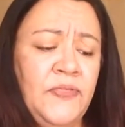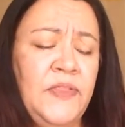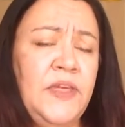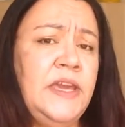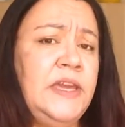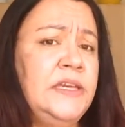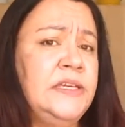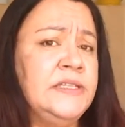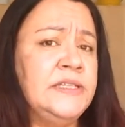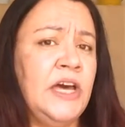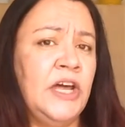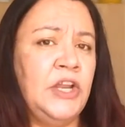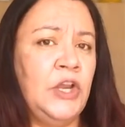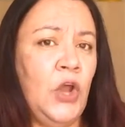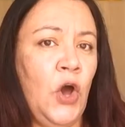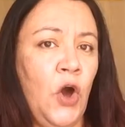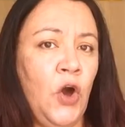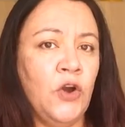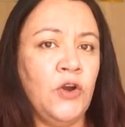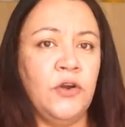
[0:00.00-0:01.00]
these are
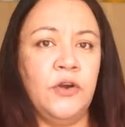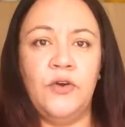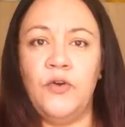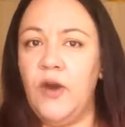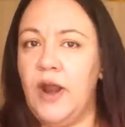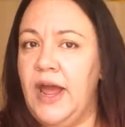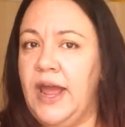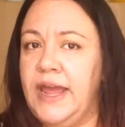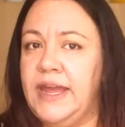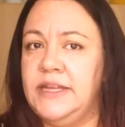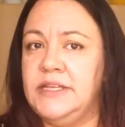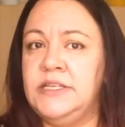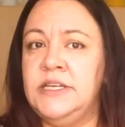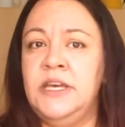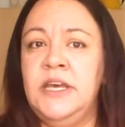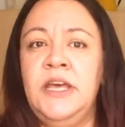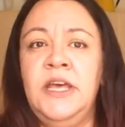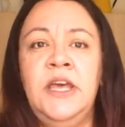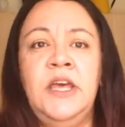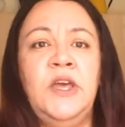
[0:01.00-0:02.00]
not great
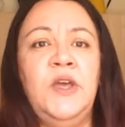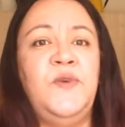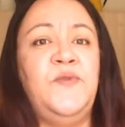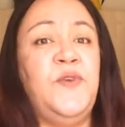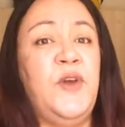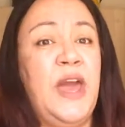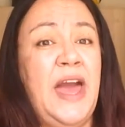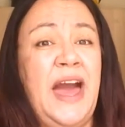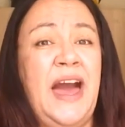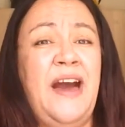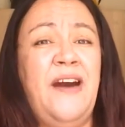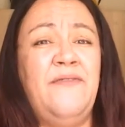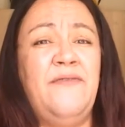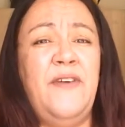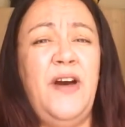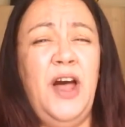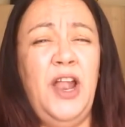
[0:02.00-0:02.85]
if you have